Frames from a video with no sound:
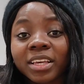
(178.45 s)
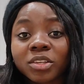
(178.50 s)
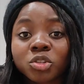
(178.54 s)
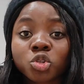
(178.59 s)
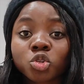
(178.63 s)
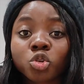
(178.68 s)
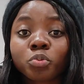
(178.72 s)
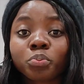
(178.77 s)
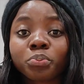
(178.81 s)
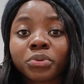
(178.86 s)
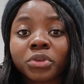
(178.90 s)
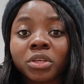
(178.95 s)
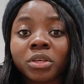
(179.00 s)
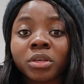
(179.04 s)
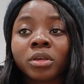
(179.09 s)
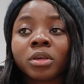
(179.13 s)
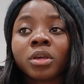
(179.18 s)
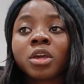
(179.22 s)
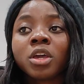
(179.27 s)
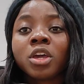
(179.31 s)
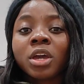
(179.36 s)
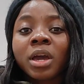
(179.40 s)
SOP.
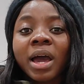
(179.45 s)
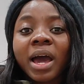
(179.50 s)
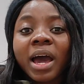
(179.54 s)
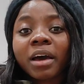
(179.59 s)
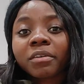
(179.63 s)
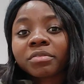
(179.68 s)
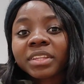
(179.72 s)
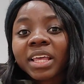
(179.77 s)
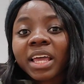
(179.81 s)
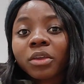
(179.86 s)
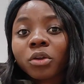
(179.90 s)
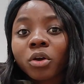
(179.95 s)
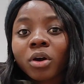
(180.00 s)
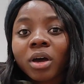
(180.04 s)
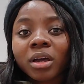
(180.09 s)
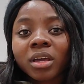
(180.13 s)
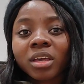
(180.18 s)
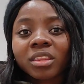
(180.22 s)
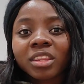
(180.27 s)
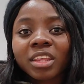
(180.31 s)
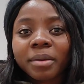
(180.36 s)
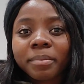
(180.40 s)
After your
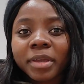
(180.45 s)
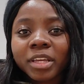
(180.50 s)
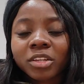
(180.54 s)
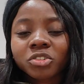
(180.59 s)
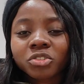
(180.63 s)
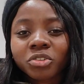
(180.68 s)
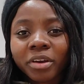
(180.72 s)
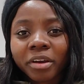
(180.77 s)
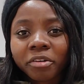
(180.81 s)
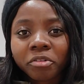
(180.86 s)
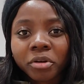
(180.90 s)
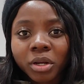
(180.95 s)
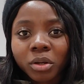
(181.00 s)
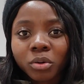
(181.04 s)
academic track